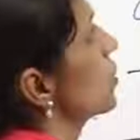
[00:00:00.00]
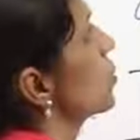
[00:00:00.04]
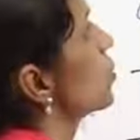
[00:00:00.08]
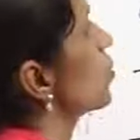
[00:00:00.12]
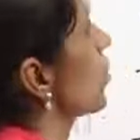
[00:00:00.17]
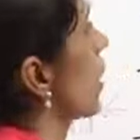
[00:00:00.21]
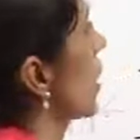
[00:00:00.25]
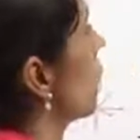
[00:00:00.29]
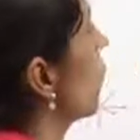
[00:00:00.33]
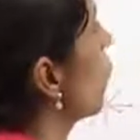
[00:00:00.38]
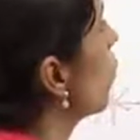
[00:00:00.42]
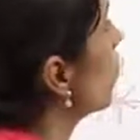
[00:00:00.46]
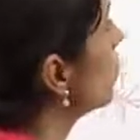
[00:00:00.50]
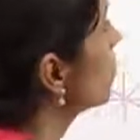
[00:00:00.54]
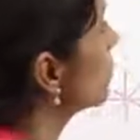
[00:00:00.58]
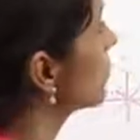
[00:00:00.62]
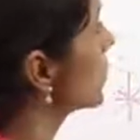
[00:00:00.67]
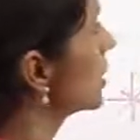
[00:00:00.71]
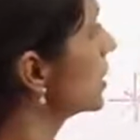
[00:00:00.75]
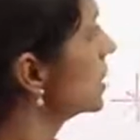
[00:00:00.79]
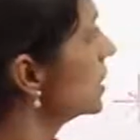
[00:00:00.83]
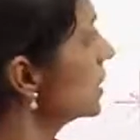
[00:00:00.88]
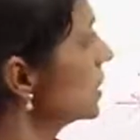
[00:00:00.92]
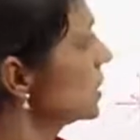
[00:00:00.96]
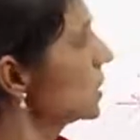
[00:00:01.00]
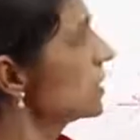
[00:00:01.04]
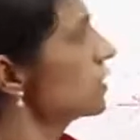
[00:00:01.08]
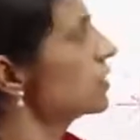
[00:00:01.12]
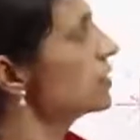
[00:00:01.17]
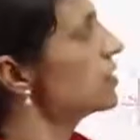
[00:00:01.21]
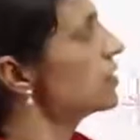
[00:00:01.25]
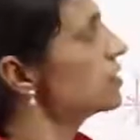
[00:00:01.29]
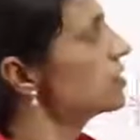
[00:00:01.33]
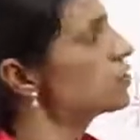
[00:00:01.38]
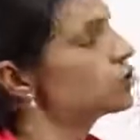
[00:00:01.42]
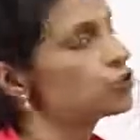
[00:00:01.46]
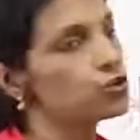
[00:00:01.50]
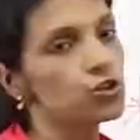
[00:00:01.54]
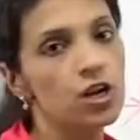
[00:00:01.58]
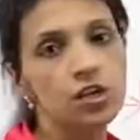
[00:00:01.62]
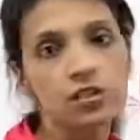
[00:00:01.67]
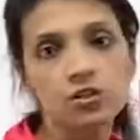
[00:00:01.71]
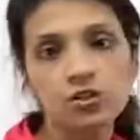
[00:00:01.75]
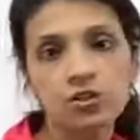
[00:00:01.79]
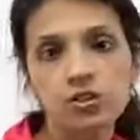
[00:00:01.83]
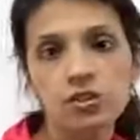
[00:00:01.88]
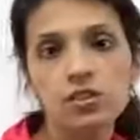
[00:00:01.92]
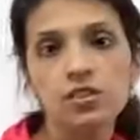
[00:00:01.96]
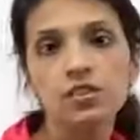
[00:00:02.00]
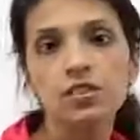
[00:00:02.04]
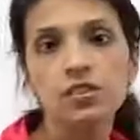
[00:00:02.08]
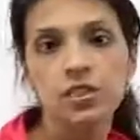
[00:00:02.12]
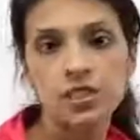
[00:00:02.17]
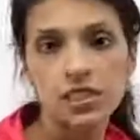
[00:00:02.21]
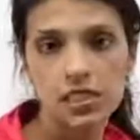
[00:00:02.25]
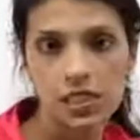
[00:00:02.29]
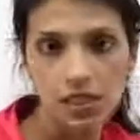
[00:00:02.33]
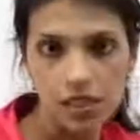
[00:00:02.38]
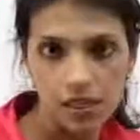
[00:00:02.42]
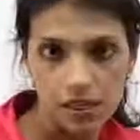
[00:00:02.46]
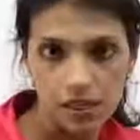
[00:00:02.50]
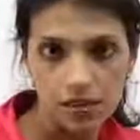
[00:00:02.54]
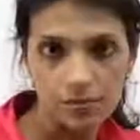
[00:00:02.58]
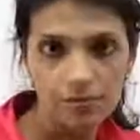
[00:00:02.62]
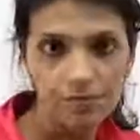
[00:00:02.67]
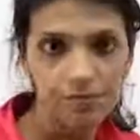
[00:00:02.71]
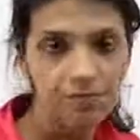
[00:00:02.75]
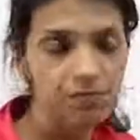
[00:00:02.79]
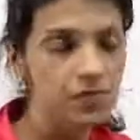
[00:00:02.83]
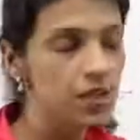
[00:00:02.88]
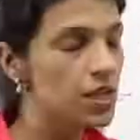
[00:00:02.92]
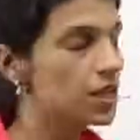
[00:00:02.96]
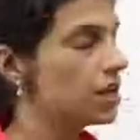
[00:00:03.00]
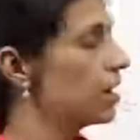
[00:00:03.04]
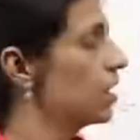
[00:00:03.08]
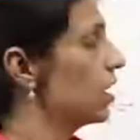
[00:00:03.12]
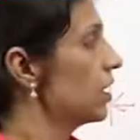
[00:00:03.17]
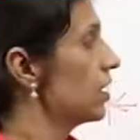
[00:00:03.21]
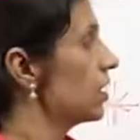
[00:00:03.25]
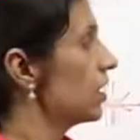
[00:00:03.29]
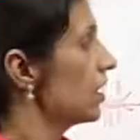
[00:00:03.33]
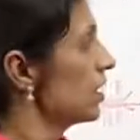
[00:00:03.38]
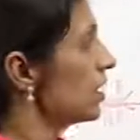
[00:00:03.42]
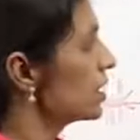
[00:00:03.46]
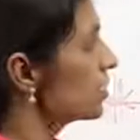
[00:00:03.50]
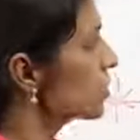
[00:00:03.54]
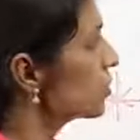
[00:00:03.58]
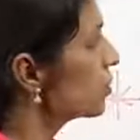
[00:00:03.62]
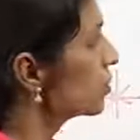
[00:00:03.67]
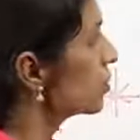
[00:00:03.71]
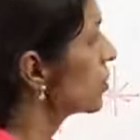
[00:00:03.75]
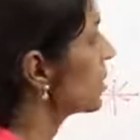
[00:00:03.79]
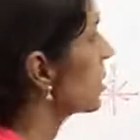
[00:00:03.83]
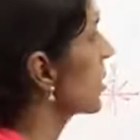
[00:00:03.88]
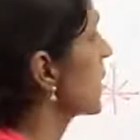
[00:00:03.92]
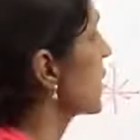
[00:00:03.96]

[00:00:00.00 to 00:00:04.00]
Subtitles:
so I hope this structure is clear. Now let's go to the